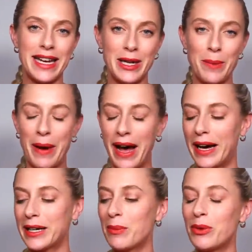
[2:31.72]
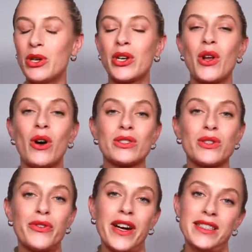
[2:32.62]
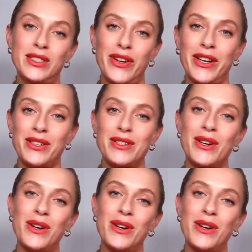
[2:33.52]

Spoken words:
in Prague, but you can also find this fragrance